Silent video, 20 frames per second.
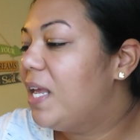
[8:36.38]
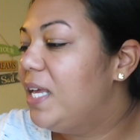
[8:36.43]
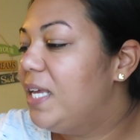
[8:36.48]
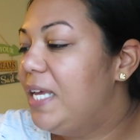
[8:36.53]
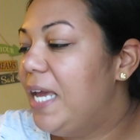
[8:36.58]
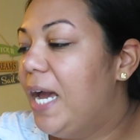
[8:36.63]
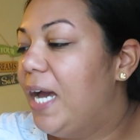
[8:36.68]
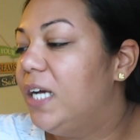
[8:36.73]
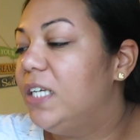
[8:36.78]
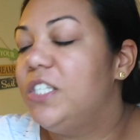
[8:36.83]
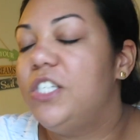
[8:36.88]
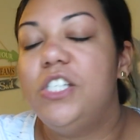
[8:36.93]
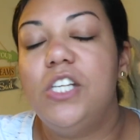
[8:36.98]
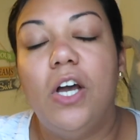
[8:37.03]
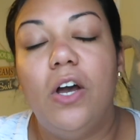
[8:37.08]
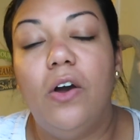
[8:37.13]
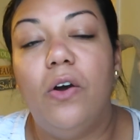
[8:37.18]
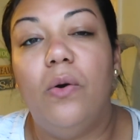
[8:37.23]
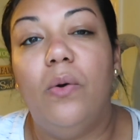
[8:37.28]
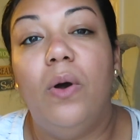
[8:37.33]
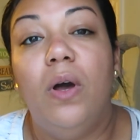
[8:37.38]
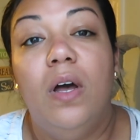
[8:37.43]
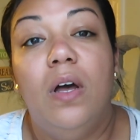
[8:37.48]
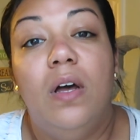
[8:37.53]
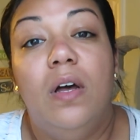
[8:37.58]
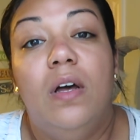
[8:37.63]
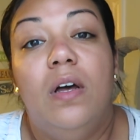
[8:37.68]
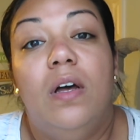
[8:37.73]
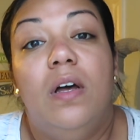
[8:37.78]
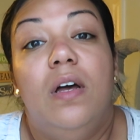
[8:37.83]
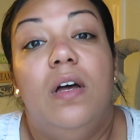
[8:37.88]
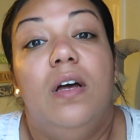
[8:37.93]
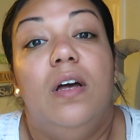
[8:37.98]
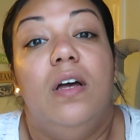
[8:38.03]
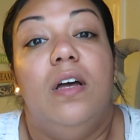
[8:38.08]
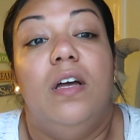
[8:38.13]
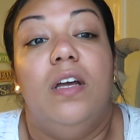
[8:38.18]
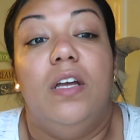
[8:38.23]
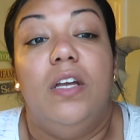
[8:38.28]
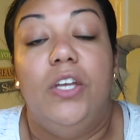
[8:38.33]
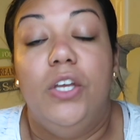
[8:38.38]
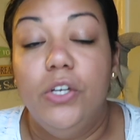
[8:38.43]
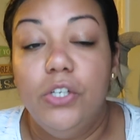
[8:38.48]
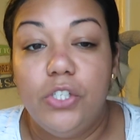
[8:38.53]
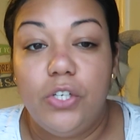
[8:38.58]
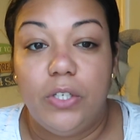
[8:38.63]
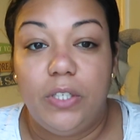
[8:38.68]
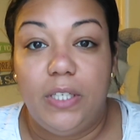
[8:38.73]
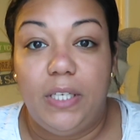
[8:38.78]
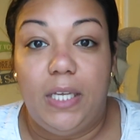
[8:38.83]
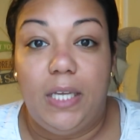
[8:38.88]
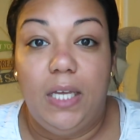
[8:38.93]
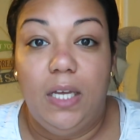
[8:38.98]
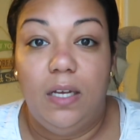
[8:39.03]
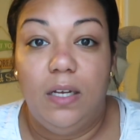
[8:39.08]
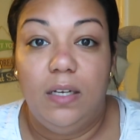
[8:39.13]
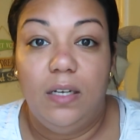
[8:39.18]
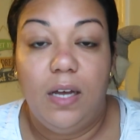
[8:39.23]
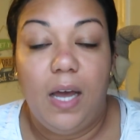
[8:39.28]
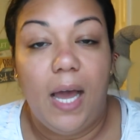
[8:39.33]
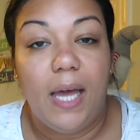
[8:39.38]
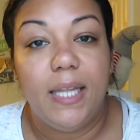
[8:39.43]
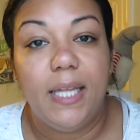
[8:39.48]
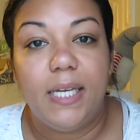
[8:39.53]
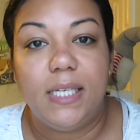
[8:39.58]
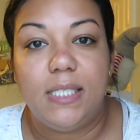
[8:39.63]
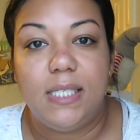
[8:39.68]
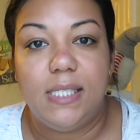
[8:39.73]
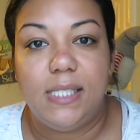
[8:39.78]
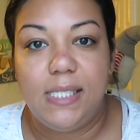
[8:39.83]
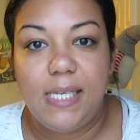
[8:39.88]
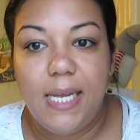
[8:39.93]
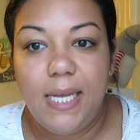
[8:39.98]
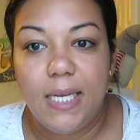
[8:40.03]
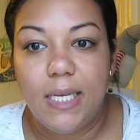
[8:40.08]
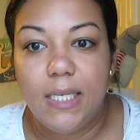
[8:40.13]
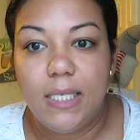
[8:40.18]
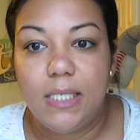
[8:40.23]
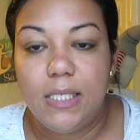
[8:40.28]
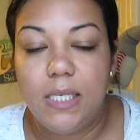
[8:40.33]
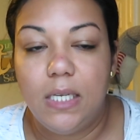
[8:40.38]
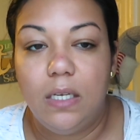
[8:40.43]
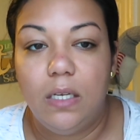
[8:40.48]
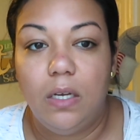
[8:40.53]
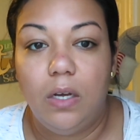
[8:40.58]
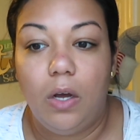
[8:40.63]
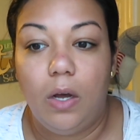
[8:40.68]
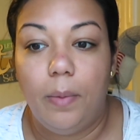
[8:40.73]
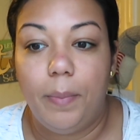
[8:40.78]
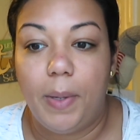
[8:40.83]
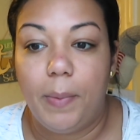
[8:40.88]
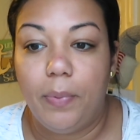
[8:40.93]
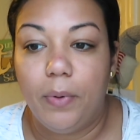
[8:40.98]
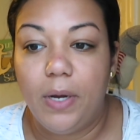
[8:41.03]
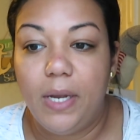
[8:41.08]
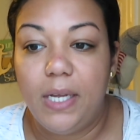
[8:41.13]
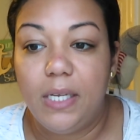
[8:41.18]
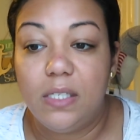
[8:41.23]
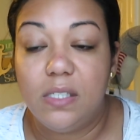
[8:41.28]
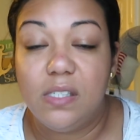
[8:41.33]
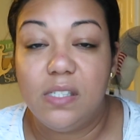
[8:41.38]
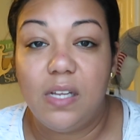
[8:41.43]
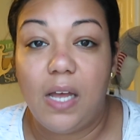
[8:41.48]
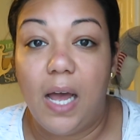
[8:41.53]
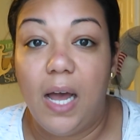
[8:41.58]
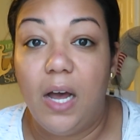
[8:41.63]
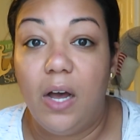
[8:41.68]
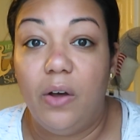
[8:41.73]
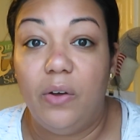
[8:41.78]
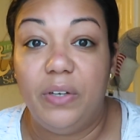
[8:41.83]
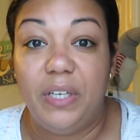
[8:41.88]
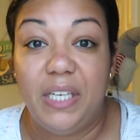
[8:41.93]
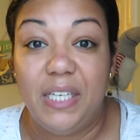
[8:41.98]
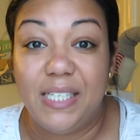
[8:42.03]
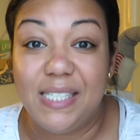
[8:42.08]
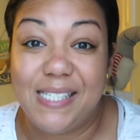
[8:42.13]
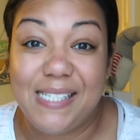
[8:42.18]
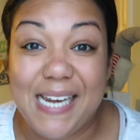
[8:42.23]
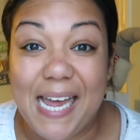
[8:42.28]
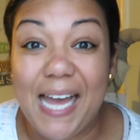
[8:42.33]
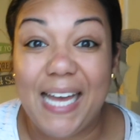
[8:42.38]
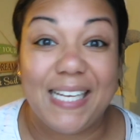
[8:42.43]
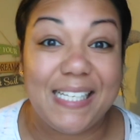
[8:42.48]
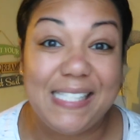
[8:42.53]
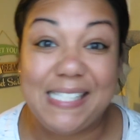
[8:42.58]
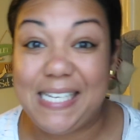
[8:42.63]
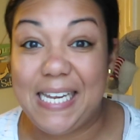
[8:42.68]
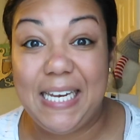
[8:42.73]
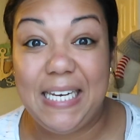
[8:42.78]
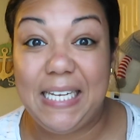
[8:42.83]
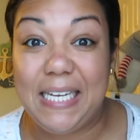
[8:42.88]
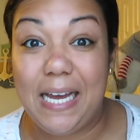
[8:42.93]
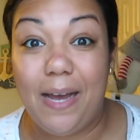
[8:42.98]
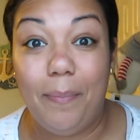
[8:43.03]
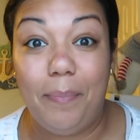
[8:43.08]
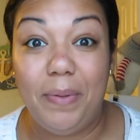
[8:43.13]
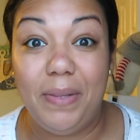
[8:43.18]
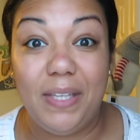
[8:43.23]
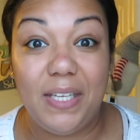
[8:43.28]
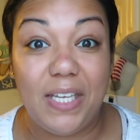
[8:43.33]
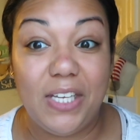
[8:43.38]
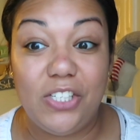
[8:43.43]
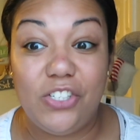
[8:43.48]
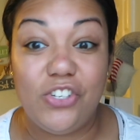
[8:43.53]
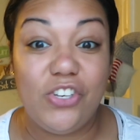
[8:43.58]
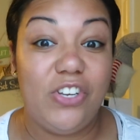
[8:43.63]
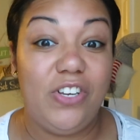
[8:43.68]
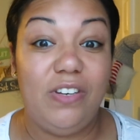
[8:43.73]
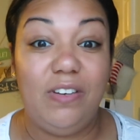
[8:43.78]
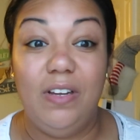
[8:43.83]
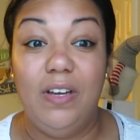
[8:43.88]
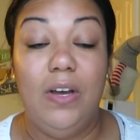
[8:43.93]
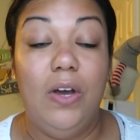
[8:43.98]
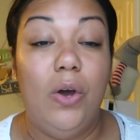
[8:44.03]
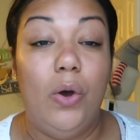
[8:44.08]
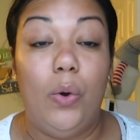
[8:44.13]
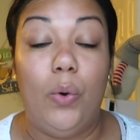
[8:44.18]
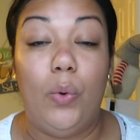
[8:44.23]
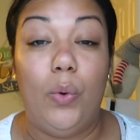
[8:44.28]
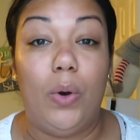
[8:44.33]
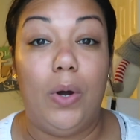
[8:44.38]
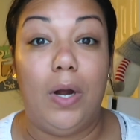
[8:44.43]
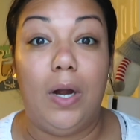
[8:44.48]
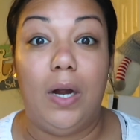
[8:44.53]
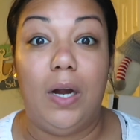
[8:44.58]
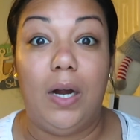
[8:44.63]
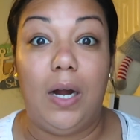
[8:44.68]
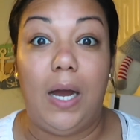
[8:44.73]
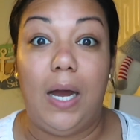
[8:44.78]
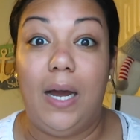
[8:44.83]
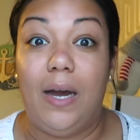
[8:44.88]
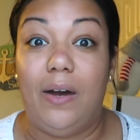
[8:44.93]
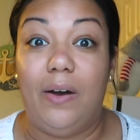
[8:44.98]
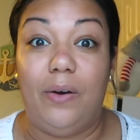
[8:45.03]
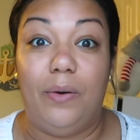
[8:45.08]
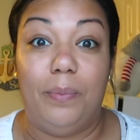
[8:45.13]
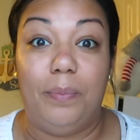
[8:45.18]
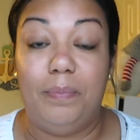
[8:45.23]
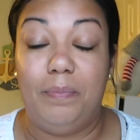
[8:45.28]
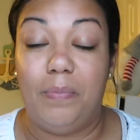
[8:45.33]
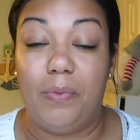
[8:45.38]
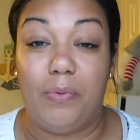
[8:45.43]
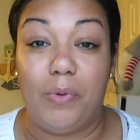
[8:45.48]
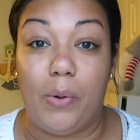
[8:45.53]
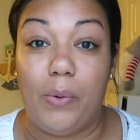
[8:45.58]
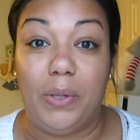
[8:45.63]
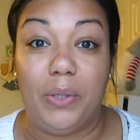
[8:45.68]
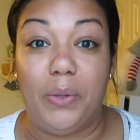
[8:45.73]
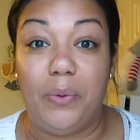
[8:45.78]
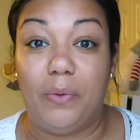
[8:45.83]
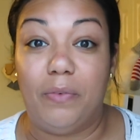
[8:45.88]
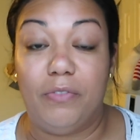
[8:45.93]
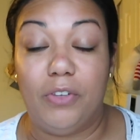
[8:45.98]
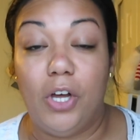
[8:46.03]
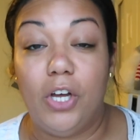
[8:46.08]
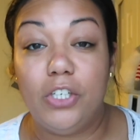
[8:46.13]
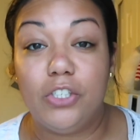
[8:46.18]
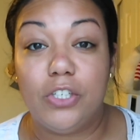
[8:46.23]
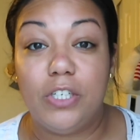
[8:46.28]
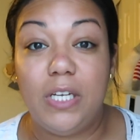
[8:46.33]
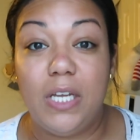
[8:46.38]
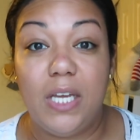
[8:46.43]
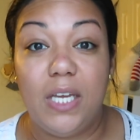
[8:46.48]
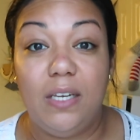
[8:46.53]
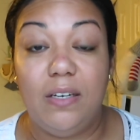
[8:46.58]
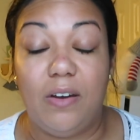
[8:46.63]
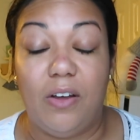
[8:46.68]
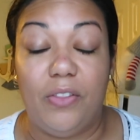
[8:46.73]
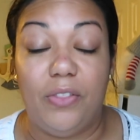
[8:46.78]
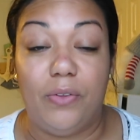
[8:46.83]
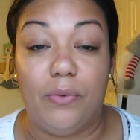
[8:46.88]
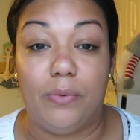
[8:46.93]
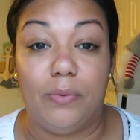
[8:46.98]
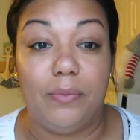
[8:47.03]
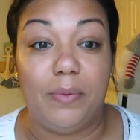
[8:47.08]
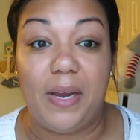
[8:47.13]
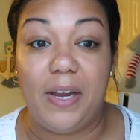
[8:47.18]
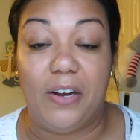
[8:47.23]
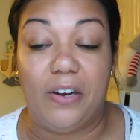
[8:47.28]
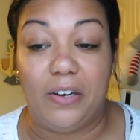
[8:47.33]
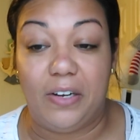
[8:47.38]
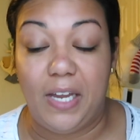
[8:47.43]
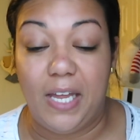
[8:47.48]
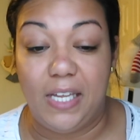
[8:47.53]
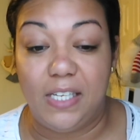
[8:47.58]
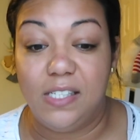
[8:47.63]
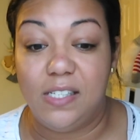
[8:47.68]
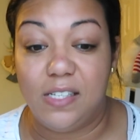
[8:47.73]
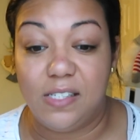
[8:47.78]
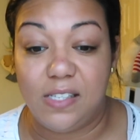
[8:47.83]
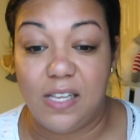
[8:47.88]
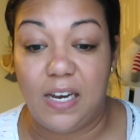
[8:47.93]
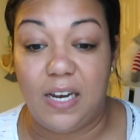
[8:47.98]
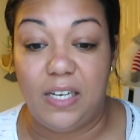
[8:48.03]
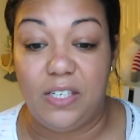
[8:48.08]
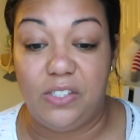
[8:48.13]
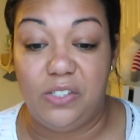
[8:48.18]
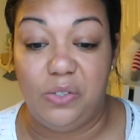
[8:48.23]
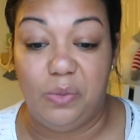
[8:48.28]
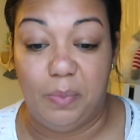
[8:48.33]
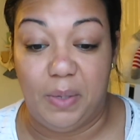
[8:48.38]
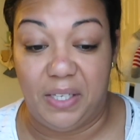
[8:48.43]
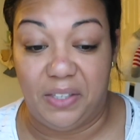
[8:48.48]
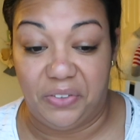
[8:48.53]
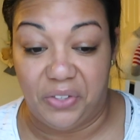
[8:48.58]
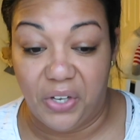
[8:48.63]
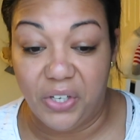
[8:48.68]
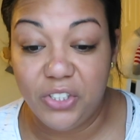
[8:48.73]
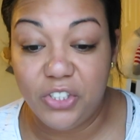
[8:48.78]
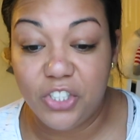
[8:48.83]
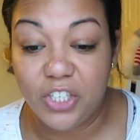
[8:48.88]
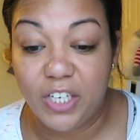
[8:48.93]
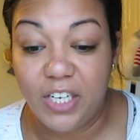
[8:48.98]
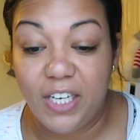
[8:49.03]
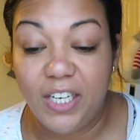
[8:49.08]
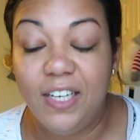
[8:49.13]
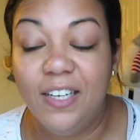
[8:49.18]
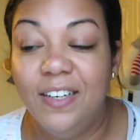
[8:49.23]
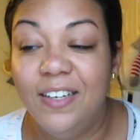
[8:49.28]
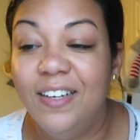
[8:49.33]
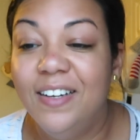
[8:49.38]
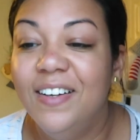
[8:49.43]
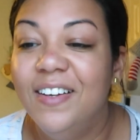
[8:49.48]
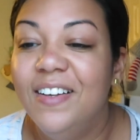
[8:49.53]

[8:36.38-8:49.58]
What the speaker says: Yeah, so usually I like to stand on my breaks. I'll eat a snack standing up in the kitchen, or I'll throw a load of laundry in on the rare cases that I do my laundry.